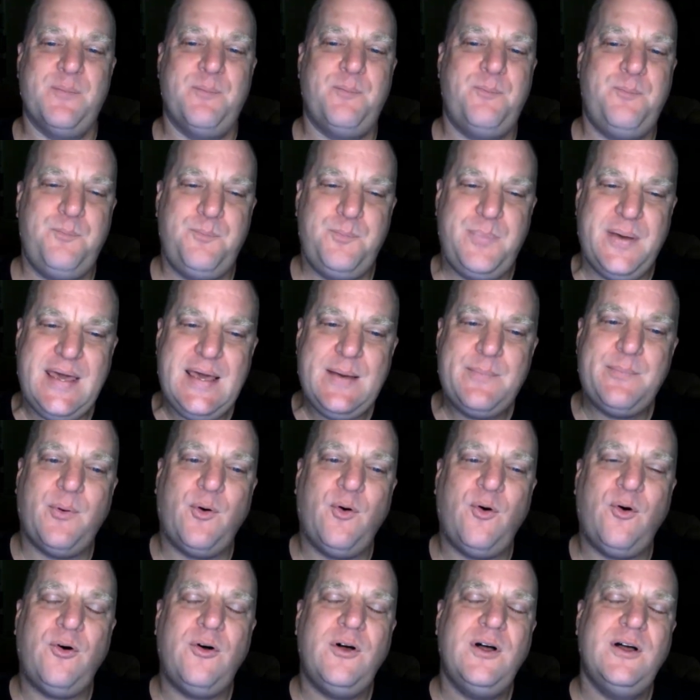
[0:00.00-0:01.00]
the
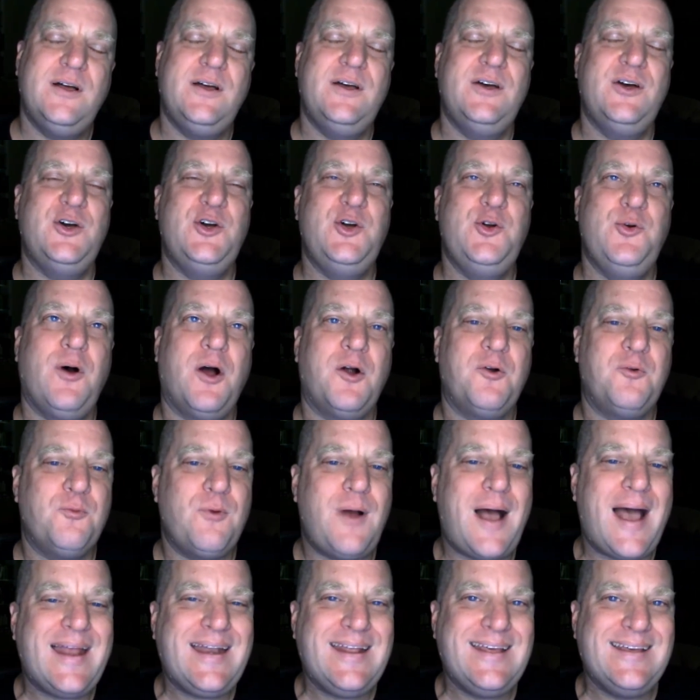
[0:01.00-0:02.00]
people who are
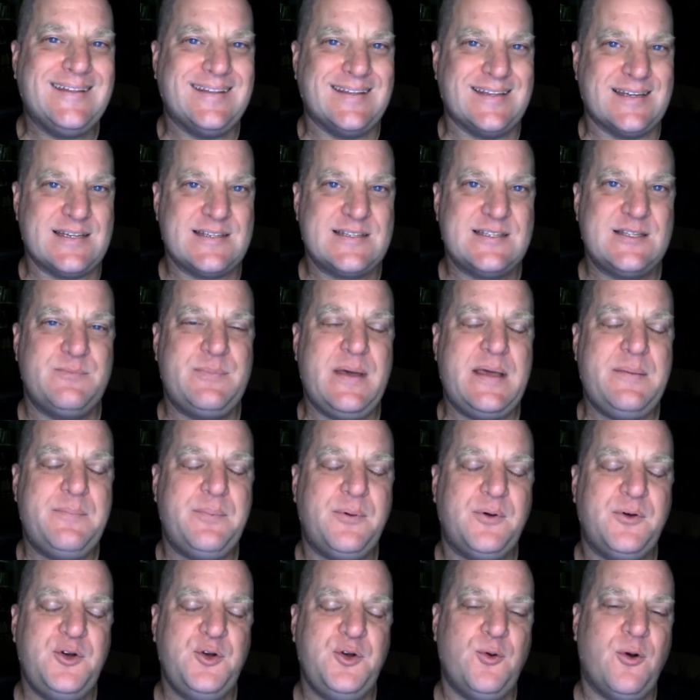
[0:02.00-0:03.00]
writing this, the
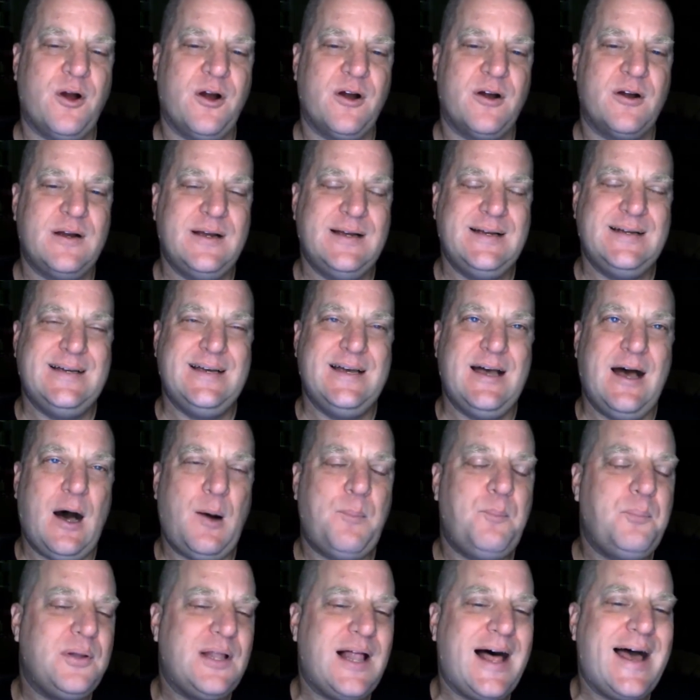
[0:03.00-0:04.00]
people who are
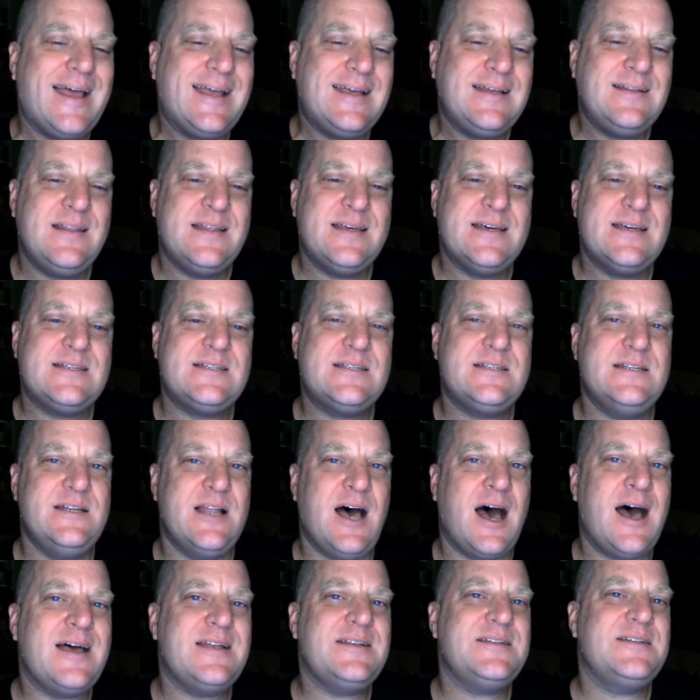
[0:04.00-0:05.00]
applying this
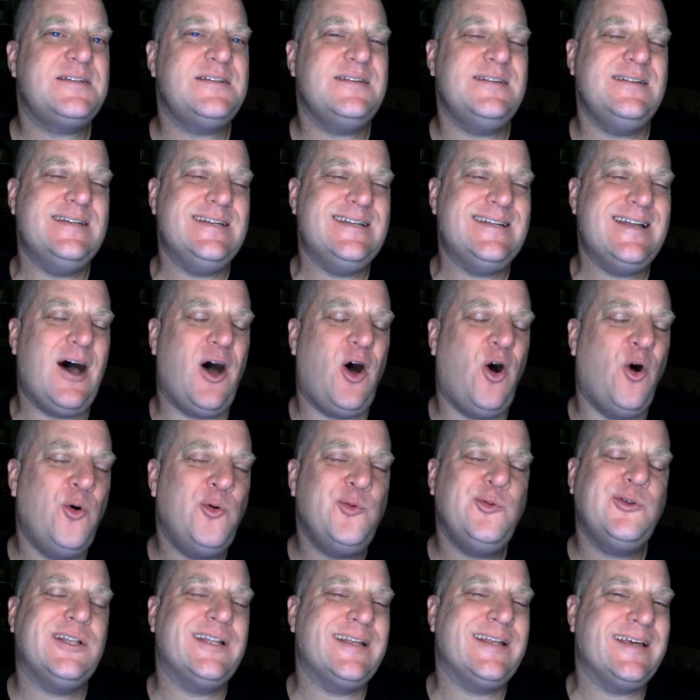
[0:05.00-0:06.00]
not
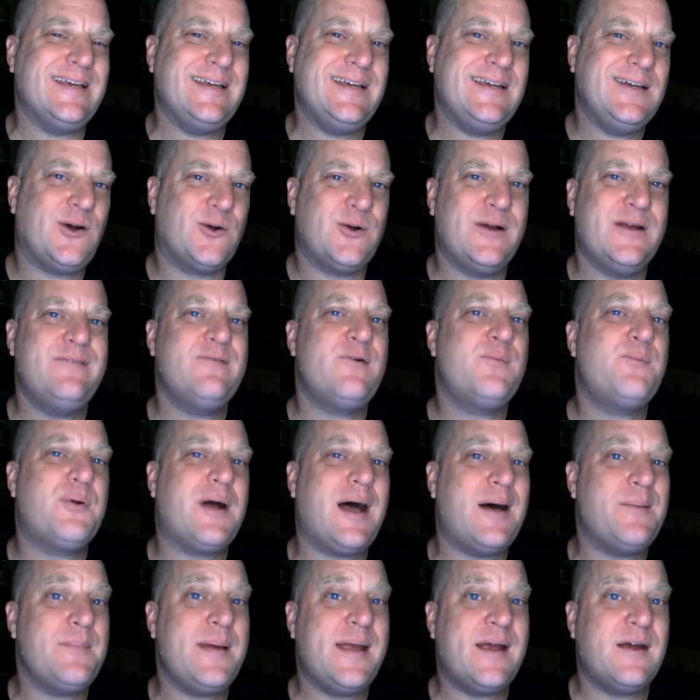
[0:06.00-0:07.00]
only or even
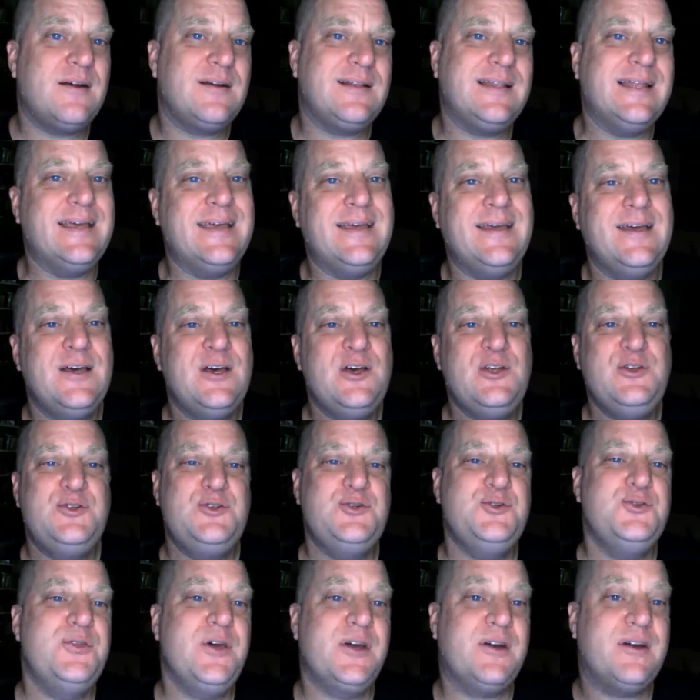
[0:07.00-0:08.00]
primarily
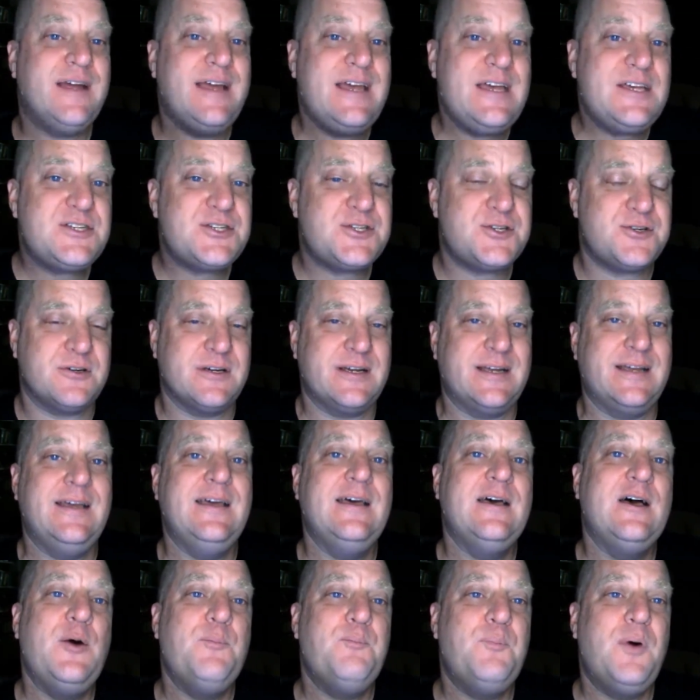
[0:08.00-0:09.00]
to their history,
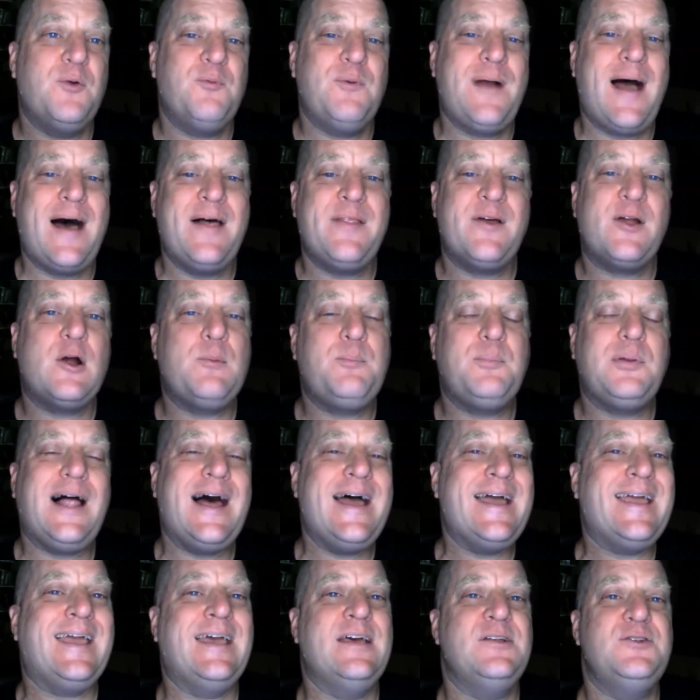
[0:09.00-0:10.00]
but rather
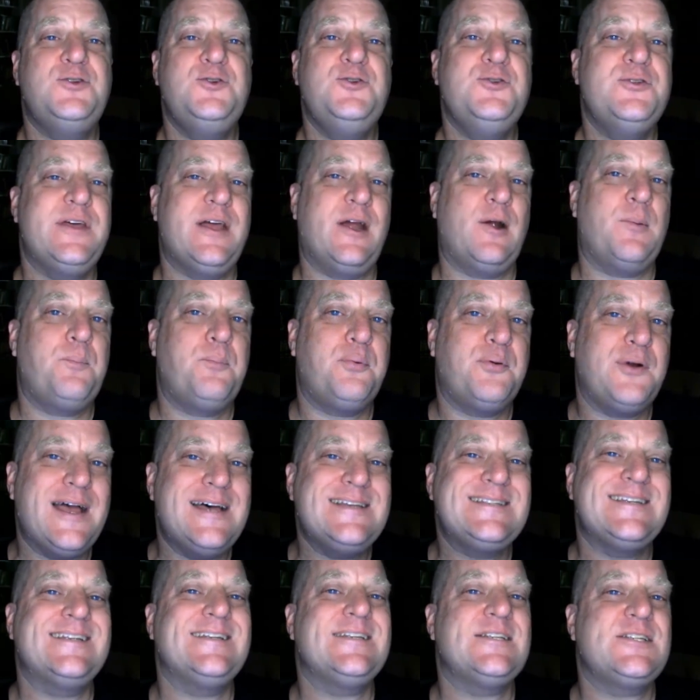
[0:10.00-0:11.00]
applying it to their
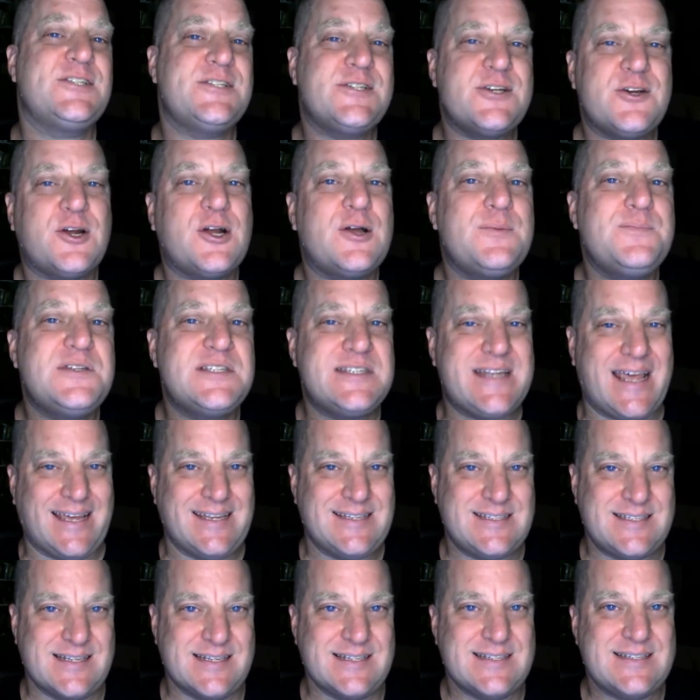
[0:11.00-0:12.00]
present
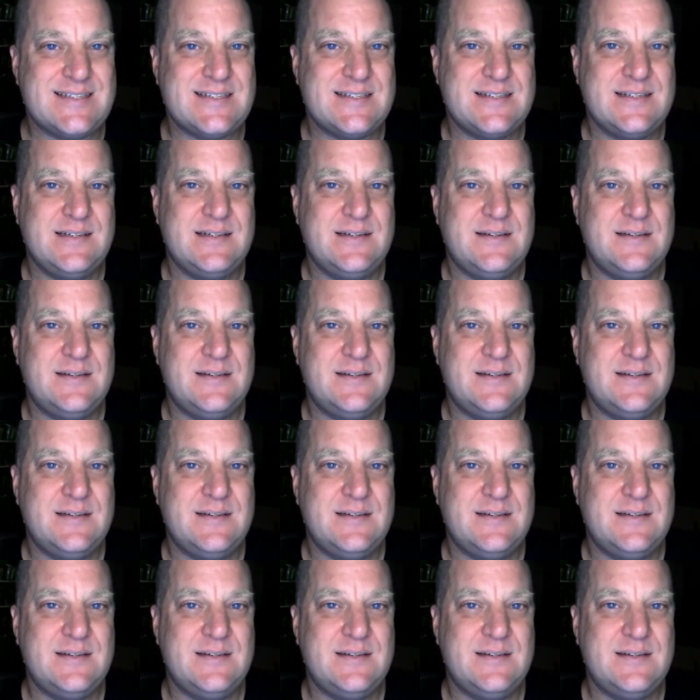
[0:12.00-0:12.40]
circumstances,